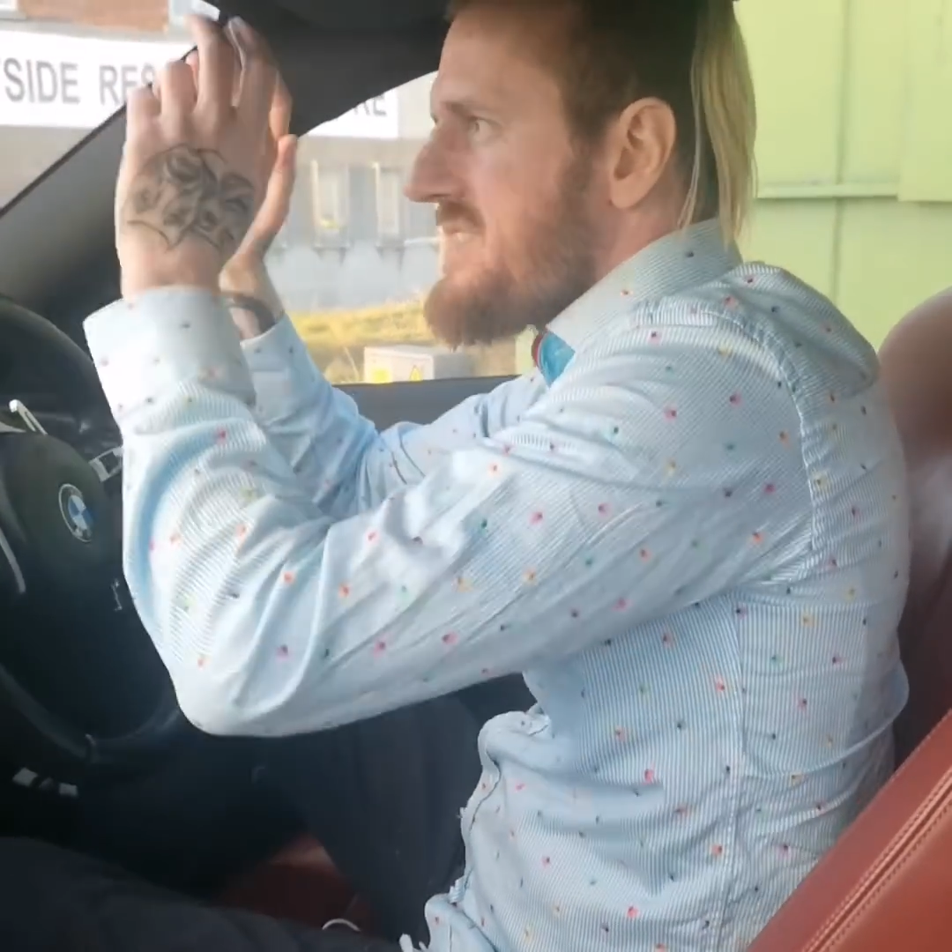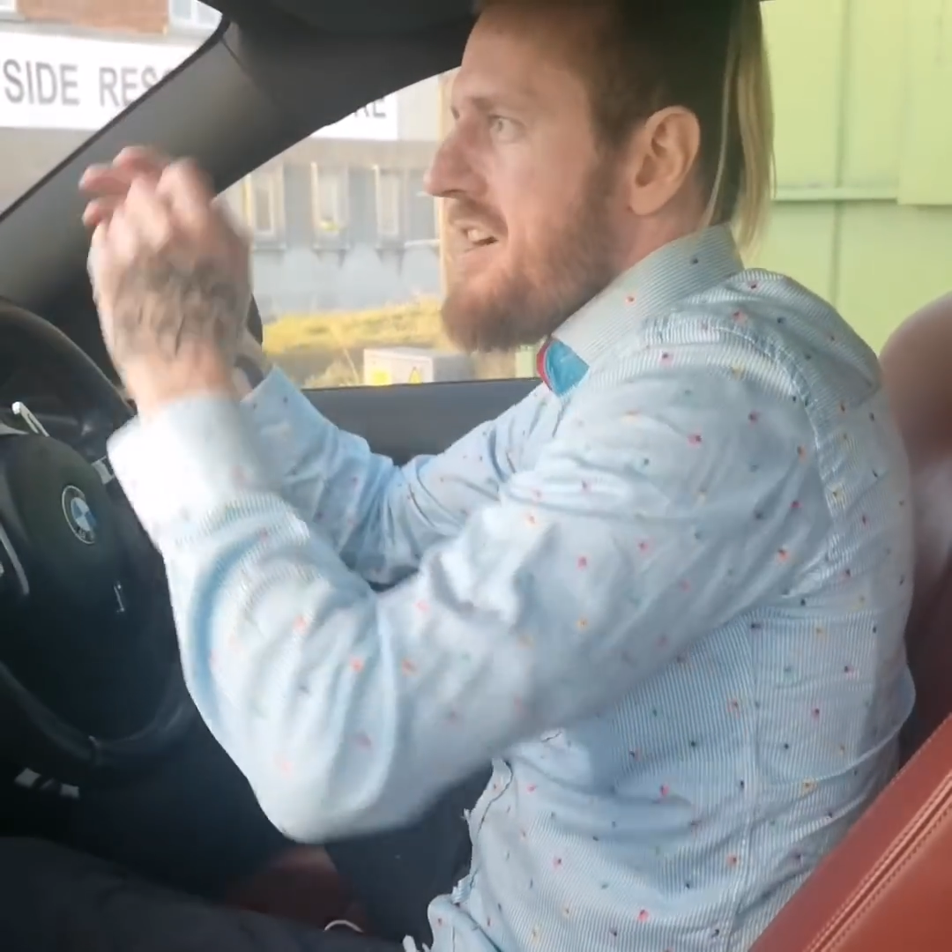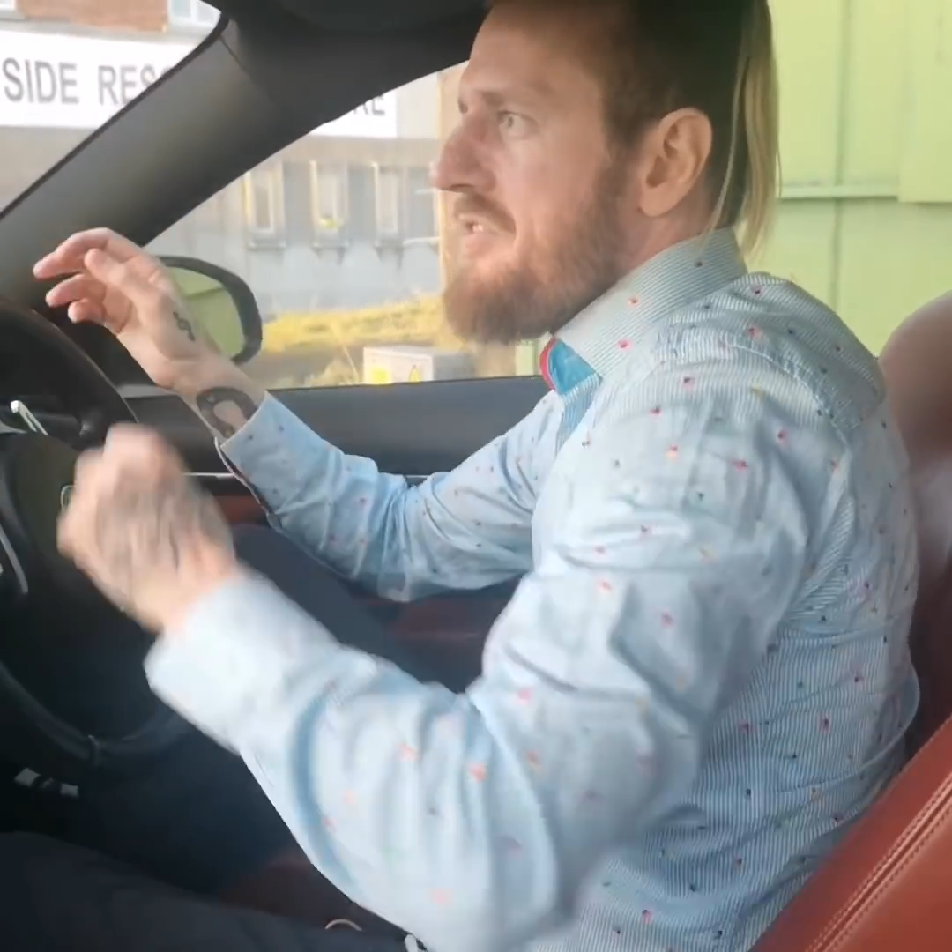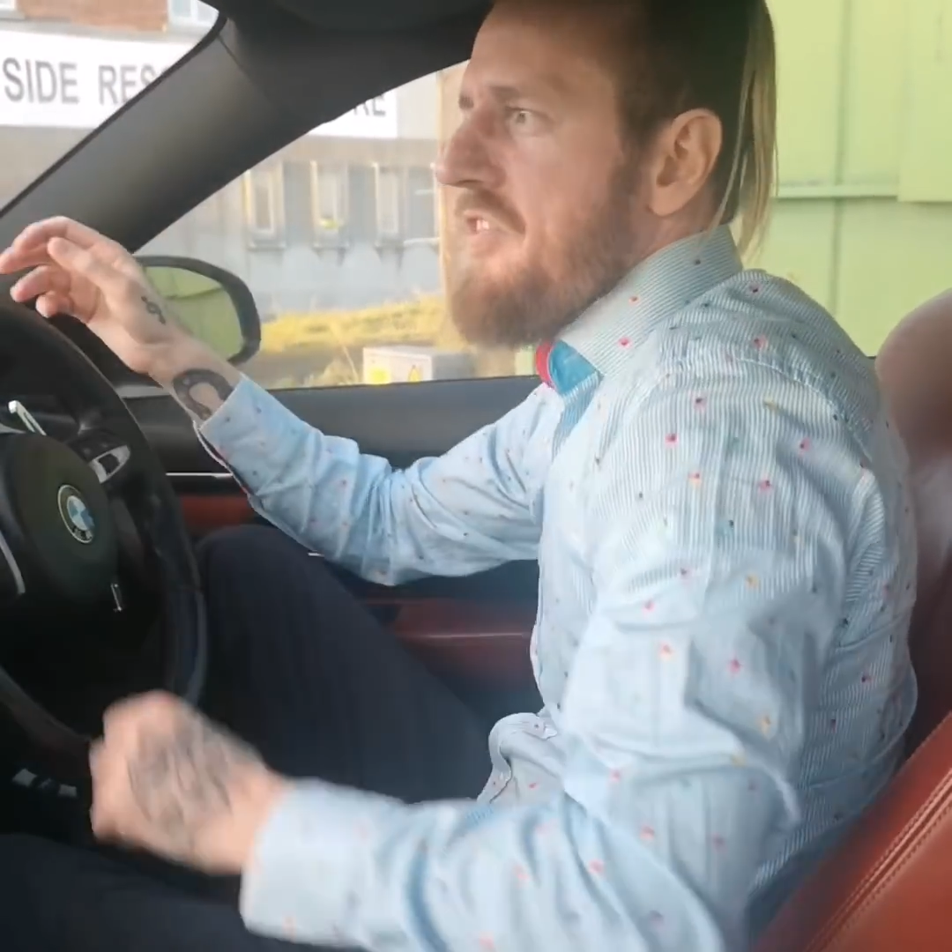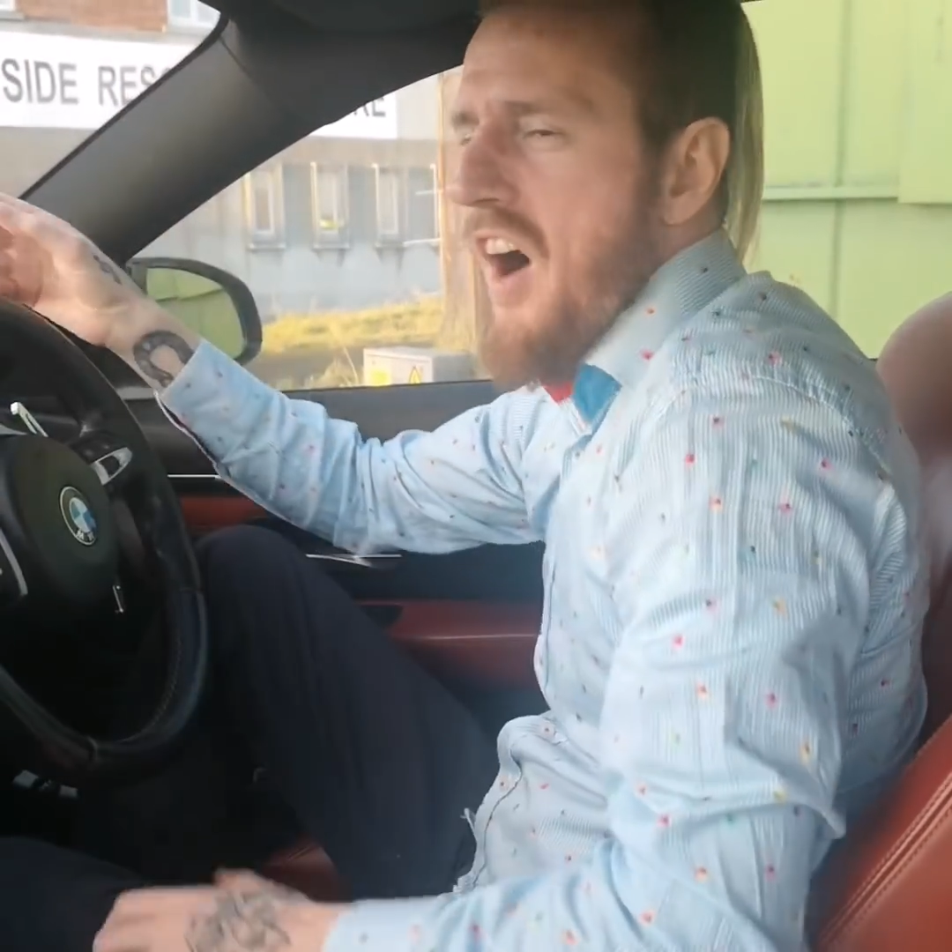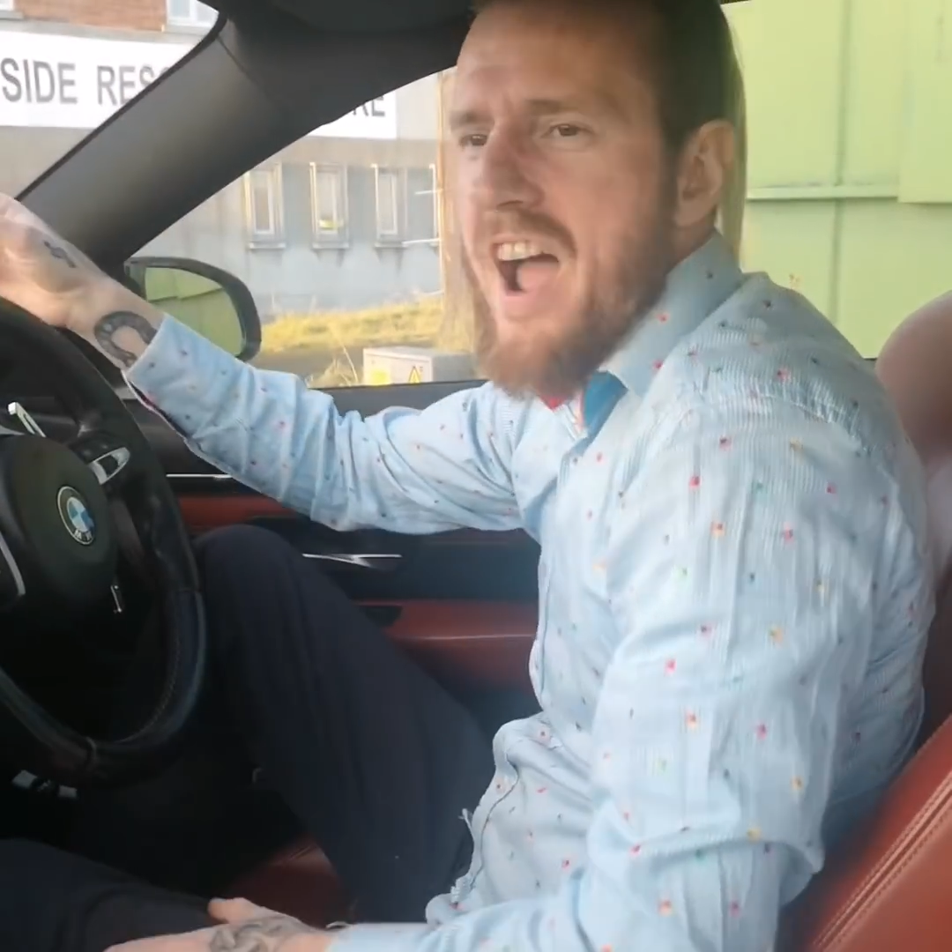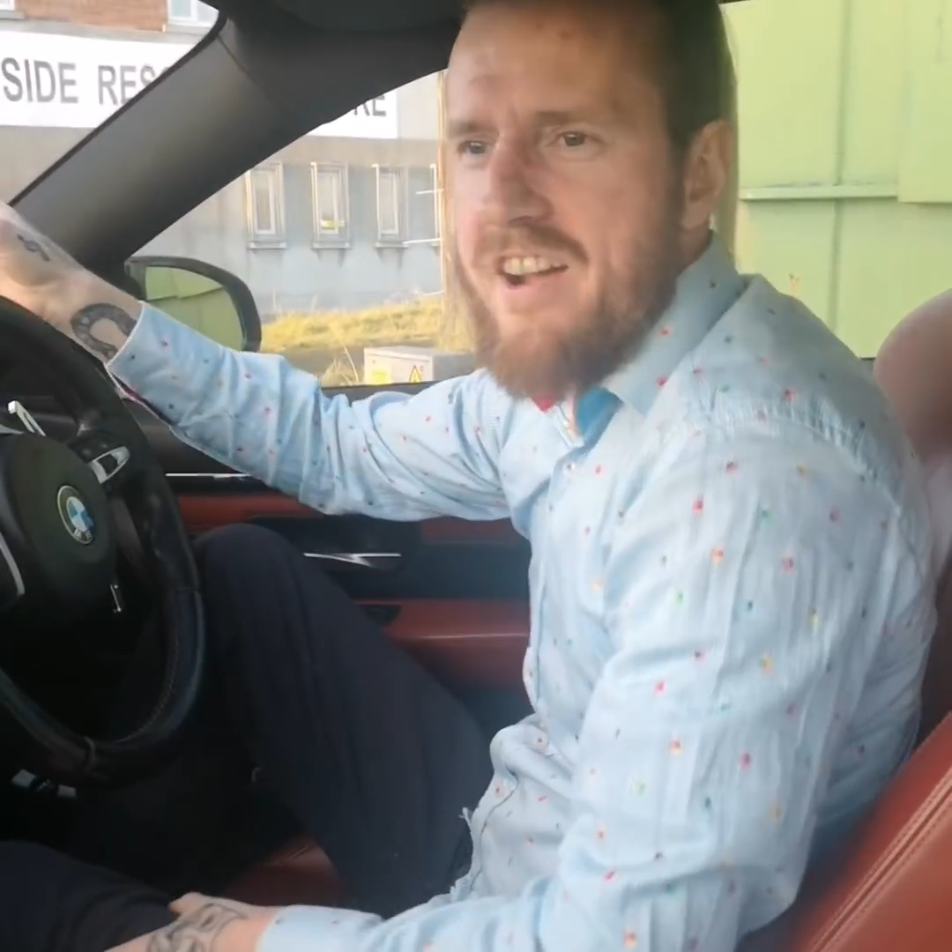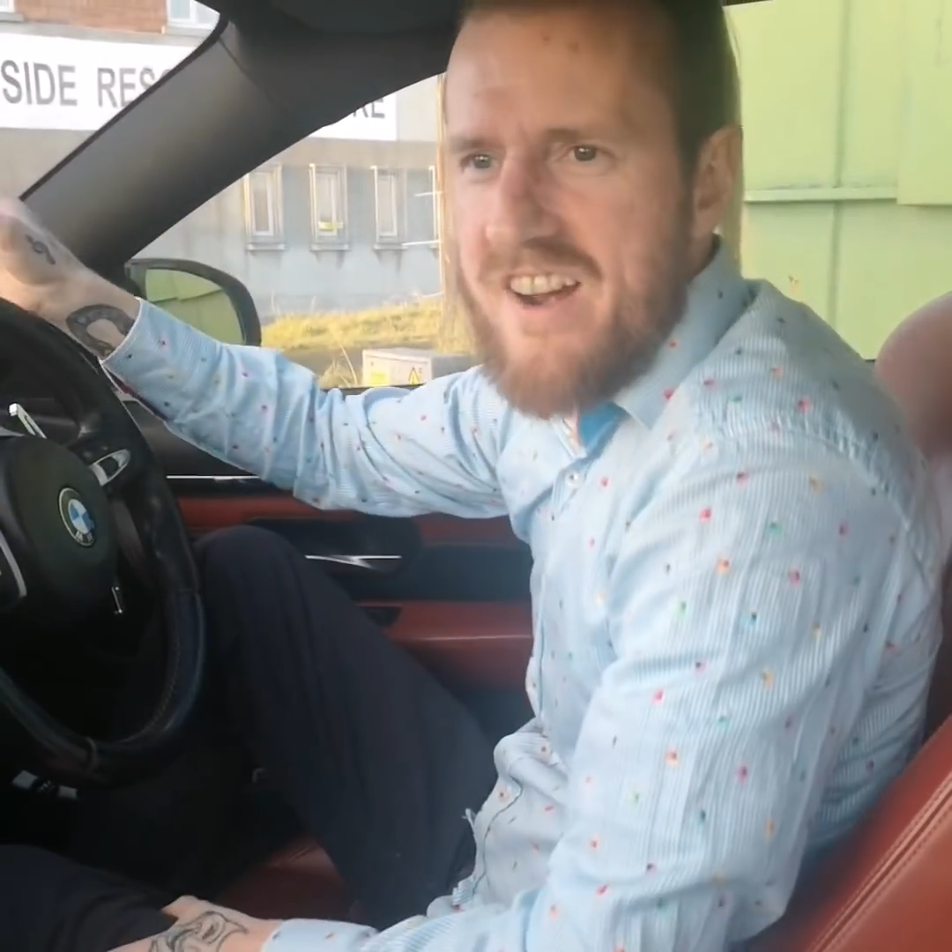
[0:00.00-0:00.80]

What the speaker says: on fire